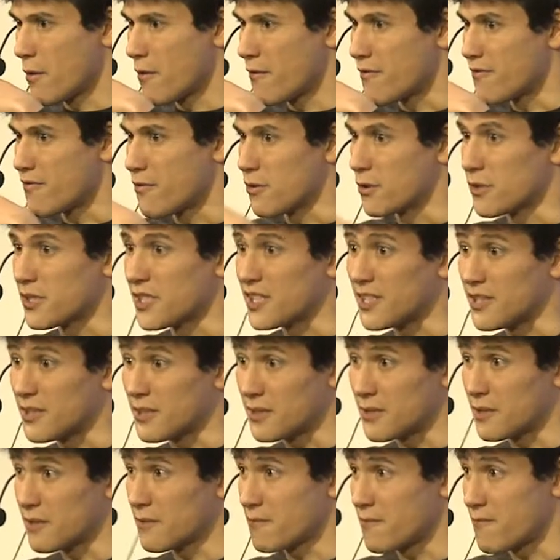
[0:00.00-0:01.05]
for
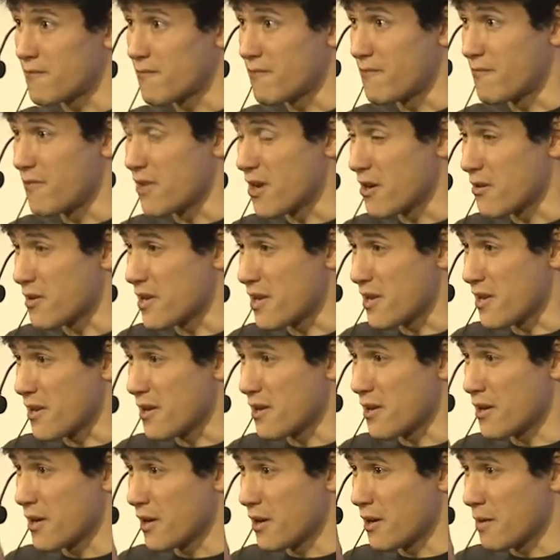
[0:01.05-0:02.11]
these very
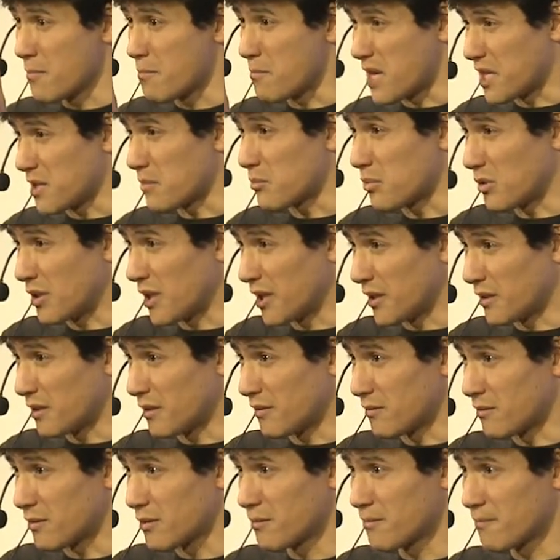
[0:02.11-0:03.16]

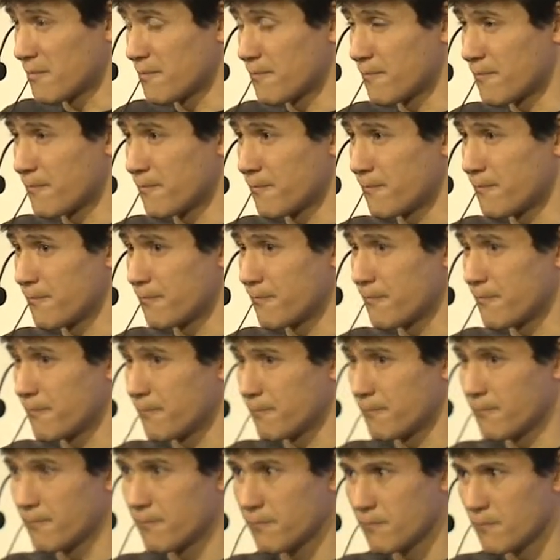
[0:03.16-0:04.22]
manipulatives.
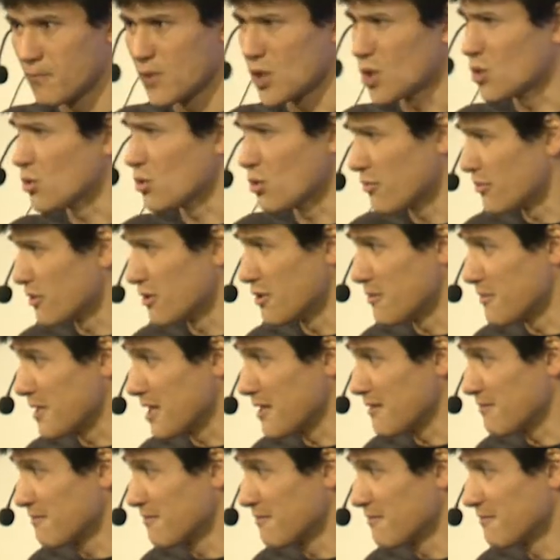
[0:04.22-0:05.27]
Do you follow
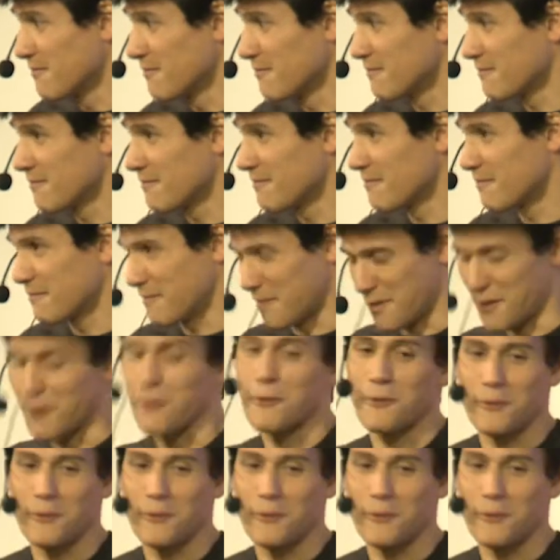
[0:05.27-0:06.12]
me? Yeah,